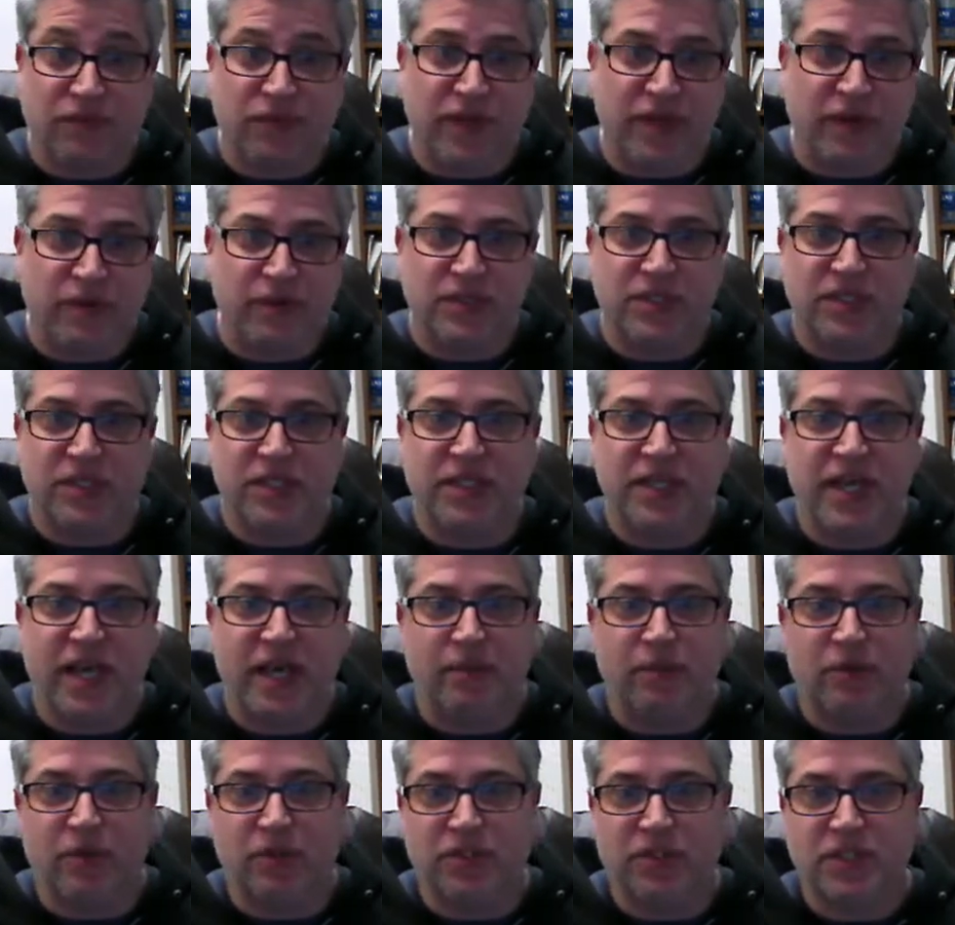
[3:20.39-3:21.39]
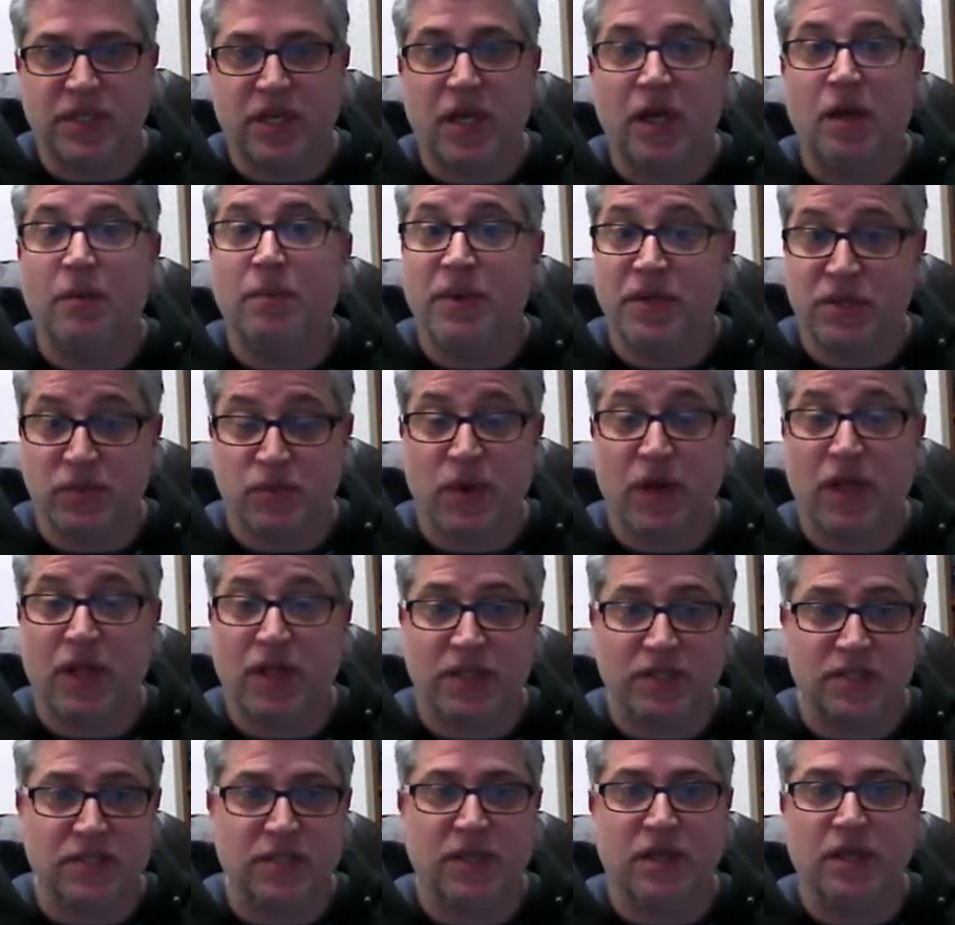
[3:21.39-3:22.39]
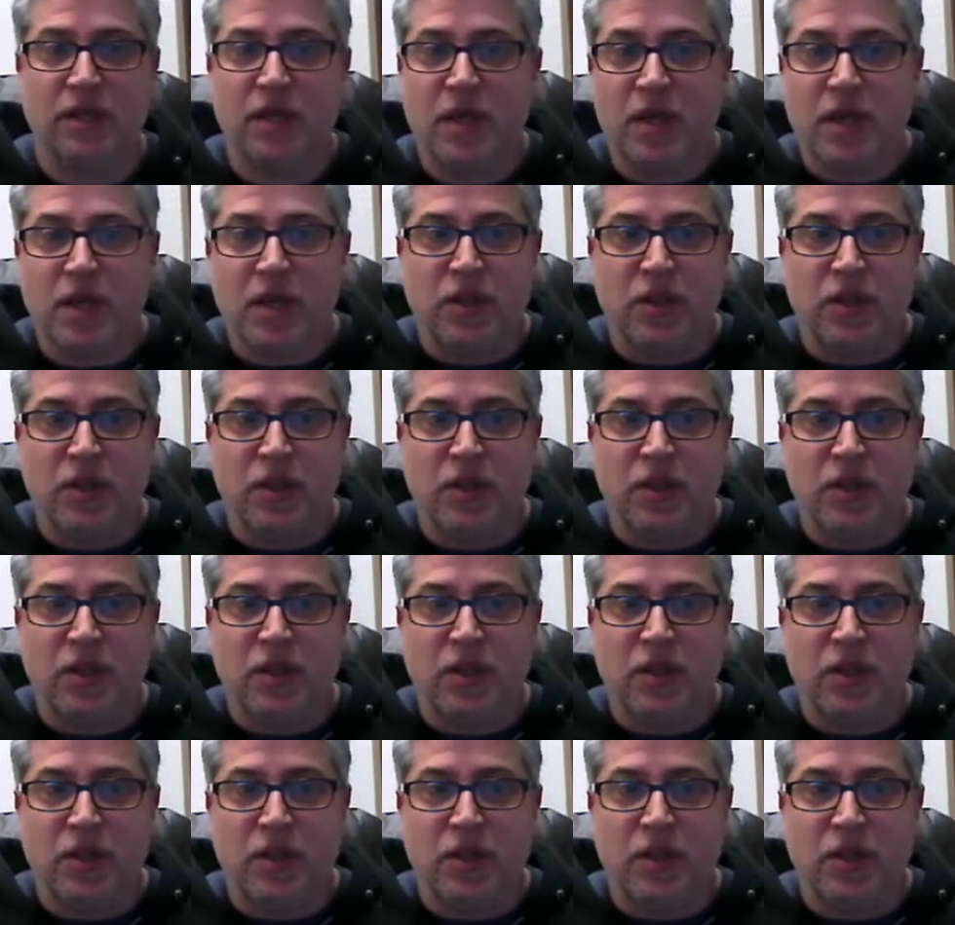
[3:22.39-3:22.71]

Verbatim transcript: frequency tables, um, as well as the